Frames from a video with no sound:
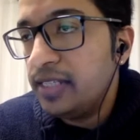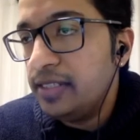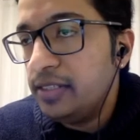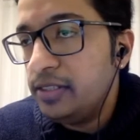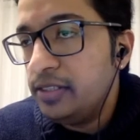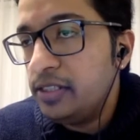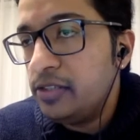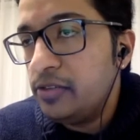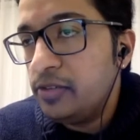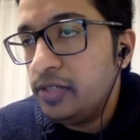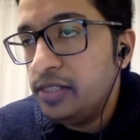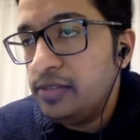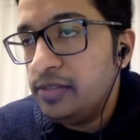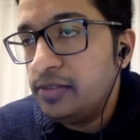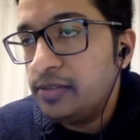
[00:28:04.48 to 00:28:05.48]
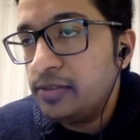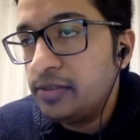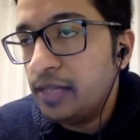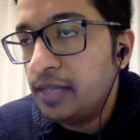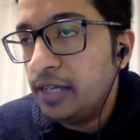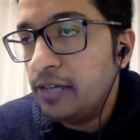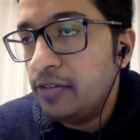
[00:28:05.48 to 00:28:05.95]
the degrees,
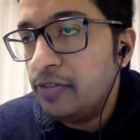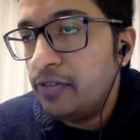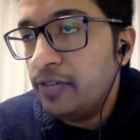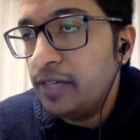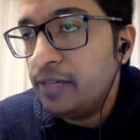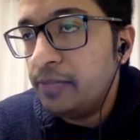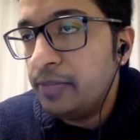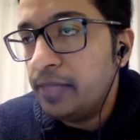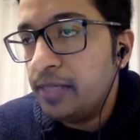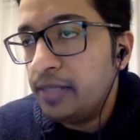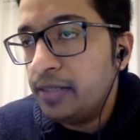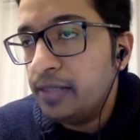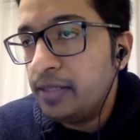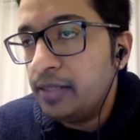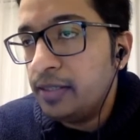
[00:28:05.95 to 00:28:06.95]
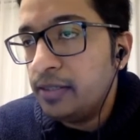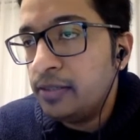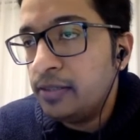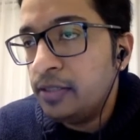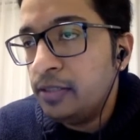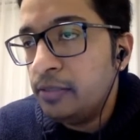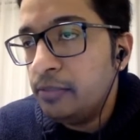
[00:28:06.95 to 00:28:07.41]
how far apart they are.
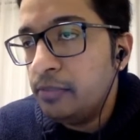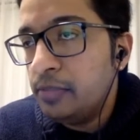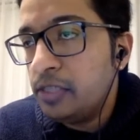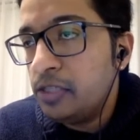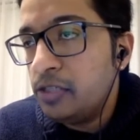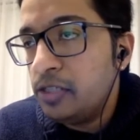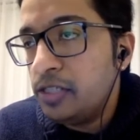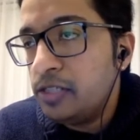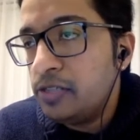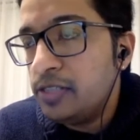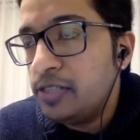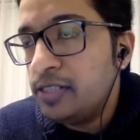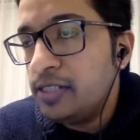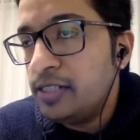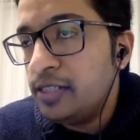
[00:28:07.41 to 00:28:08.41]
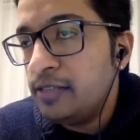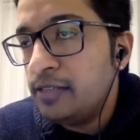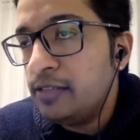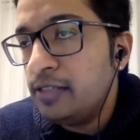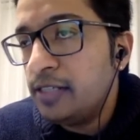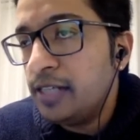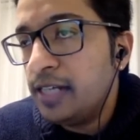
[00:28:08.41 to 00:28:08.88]
Mercury 29th
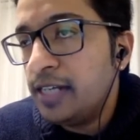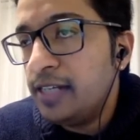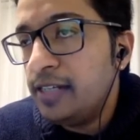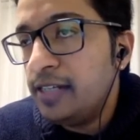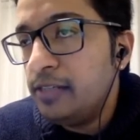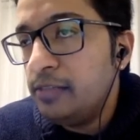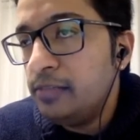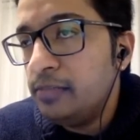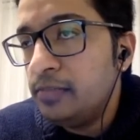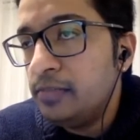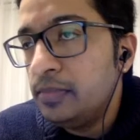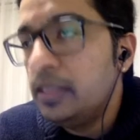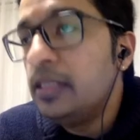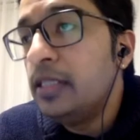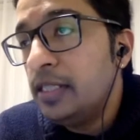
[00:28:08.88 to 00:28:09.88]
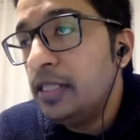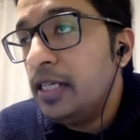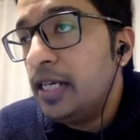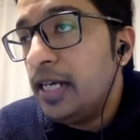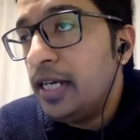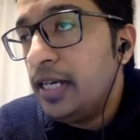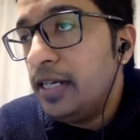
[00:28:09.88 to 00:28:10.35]
in Ilium.
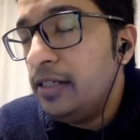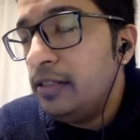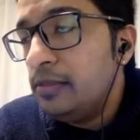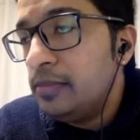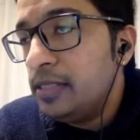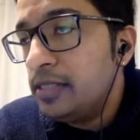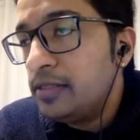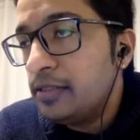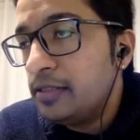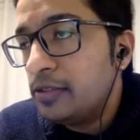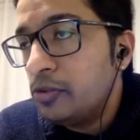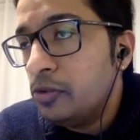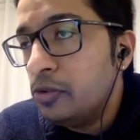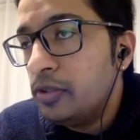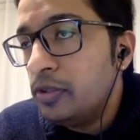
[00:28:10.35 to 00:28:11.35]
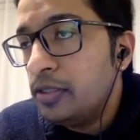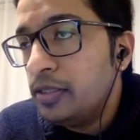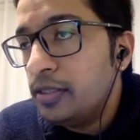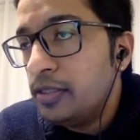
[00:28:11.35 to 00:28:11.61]
Ilium, it's its own